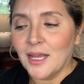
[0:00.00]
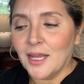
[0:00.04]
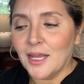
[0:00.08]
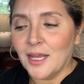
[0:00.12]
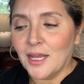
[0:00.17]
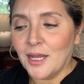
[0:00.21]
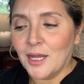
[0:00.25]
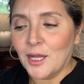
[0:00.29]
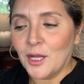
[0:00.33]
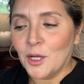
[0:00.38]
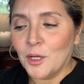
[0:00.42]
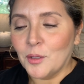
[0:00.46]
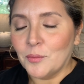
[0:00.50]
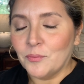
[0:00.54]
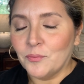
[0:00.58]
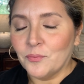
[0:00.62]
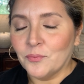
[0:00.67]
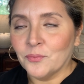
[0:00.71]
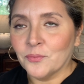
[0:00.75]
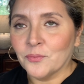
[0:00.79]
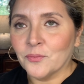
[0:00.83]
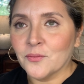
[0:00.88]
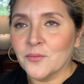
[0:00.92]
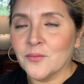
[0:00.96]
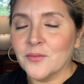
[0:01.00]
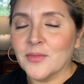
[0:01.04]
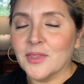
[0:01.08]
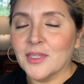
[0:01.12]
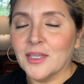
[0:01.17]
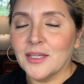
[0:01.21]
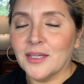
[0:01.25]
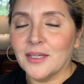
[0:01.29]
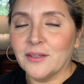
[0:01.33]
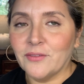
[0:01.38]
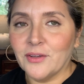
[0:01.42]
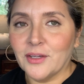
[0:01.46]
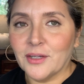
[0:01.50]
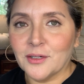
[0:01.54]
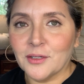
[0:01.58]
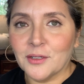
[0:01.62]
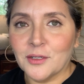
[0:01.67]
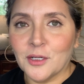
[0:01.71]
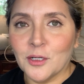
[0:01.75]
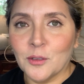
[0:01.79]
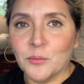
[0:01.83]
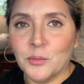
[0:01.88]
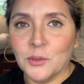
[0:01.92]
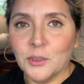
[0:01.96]
I've had a
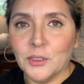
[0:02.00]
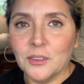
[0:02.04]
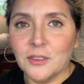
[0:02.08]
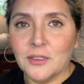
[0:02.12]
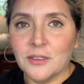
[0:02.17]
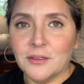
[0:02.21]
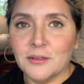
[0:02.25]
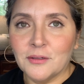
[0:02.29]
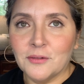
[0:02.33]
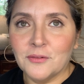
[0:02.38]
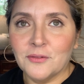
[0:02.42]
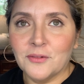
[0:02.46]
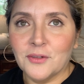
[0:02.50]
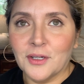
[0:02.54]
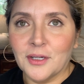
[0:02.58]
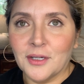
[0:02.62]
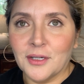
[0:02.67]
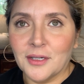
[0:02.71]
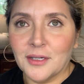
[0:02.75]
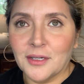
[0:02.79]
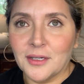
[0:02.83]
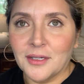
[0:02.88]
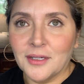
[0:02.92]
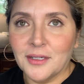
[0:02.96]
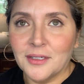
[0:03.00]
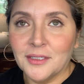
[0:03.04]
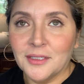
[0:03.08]
couple of